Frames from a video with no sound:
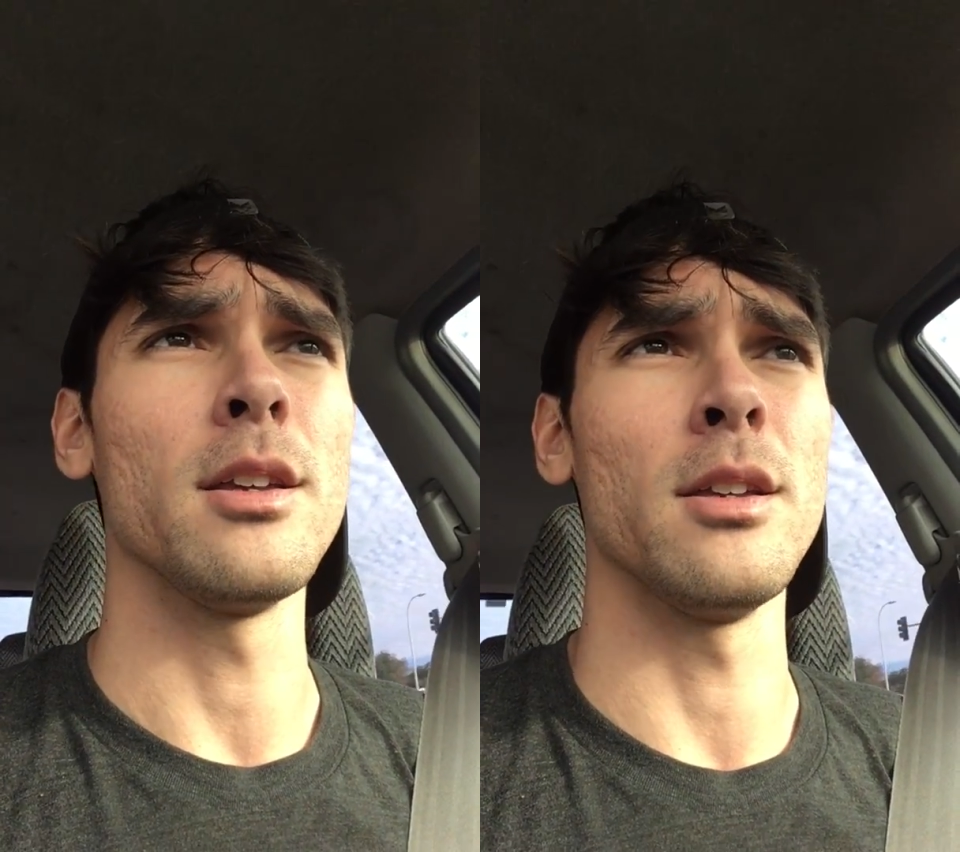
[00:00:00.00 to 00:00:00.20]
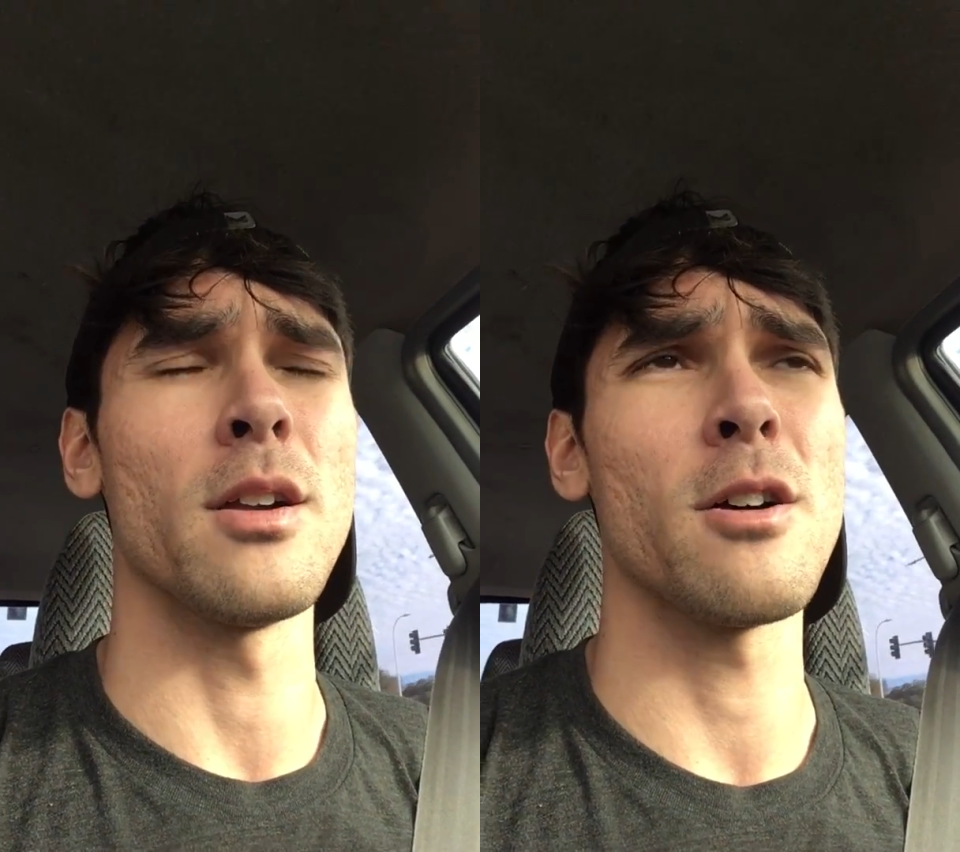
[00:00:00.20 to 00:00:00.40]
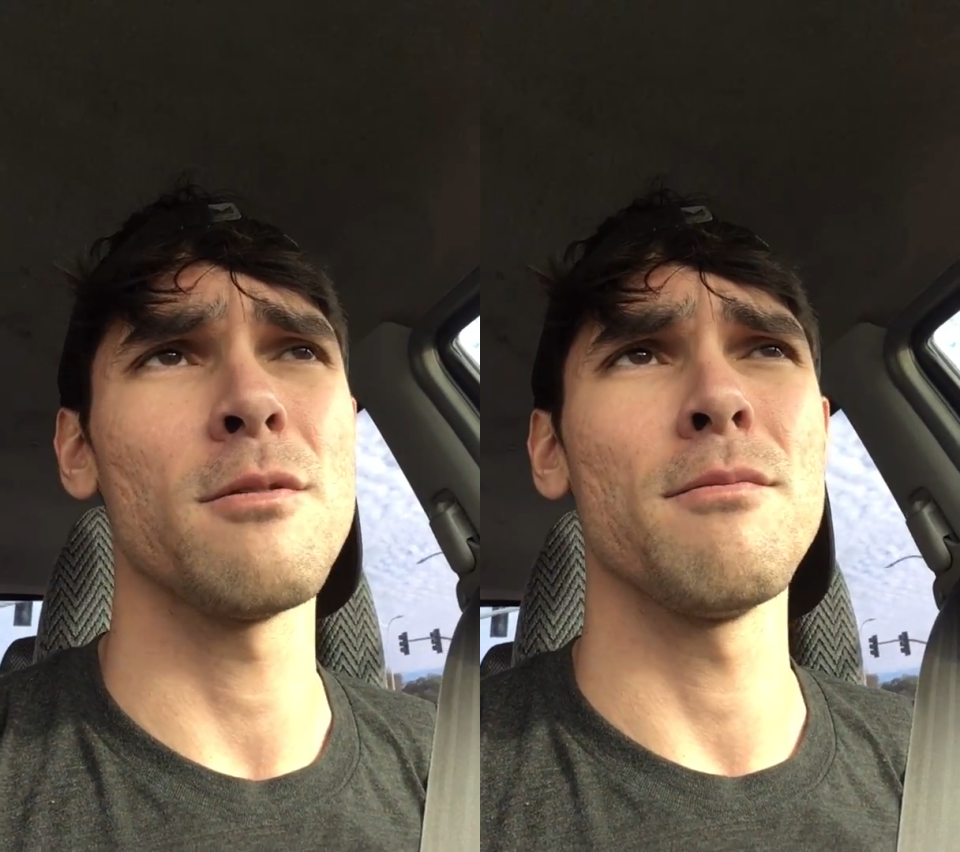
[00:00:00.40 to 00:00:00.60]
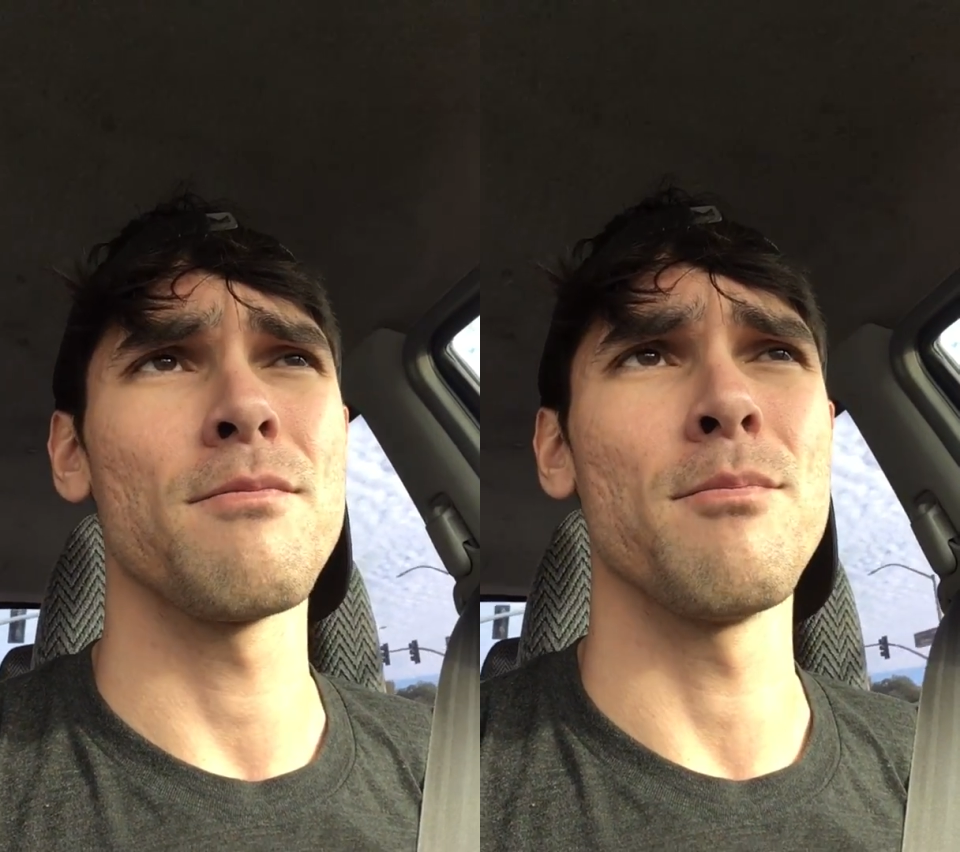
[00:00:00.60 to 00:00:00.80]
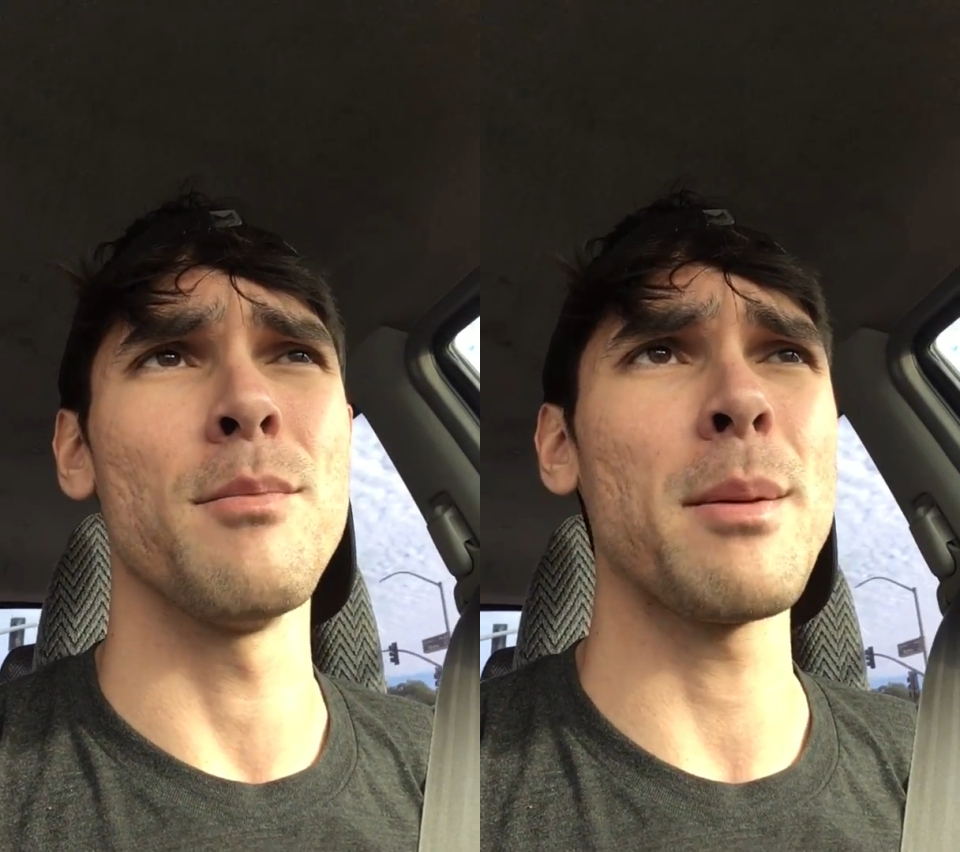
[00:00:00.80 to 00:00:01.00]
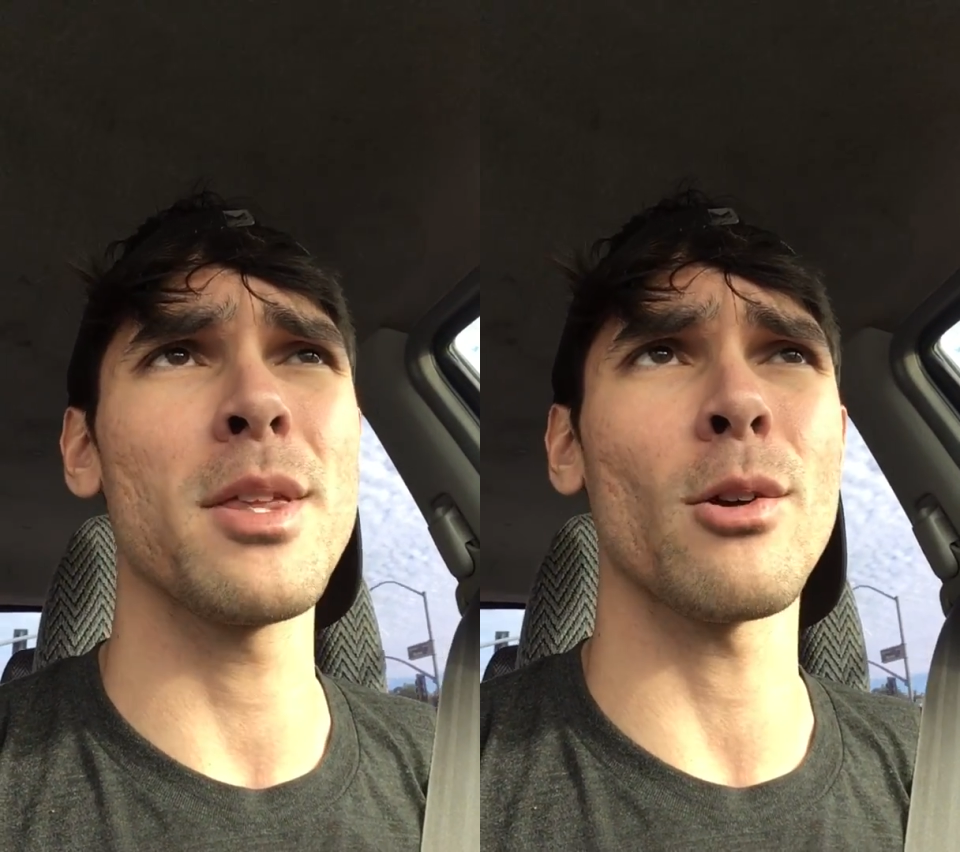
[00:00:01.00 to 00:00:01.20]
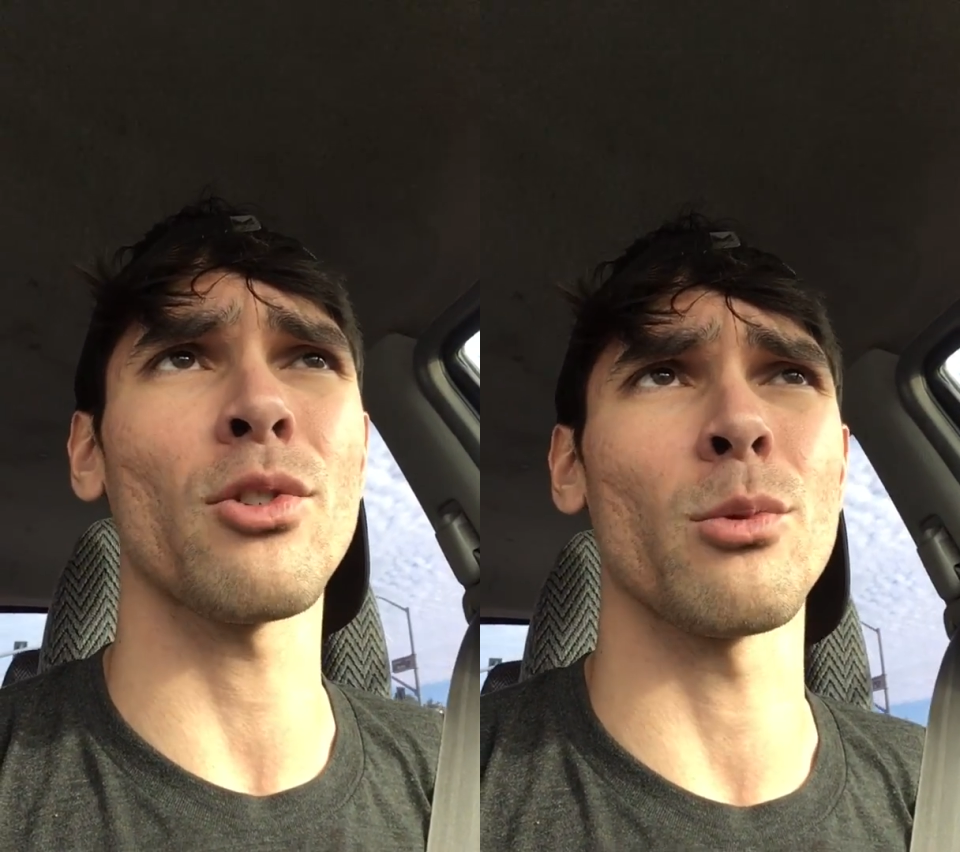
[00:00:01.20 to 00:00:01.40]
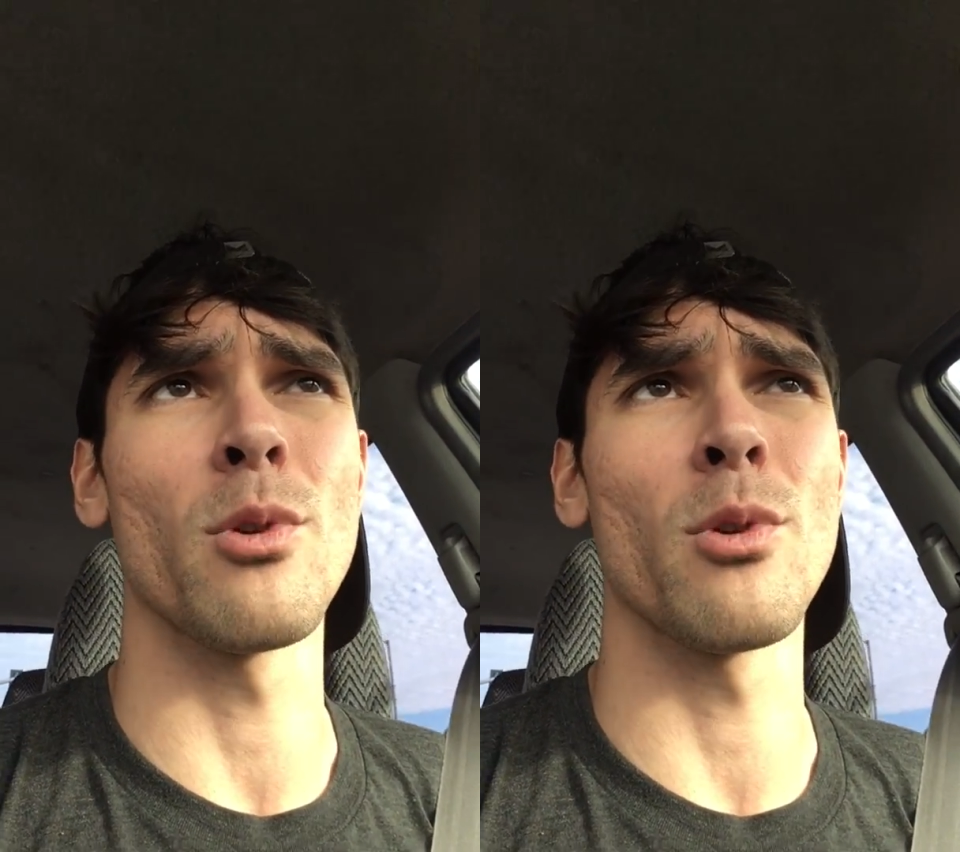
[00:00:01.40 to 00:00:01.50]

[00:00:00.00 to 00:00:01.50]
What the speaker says: You know, maybe there's a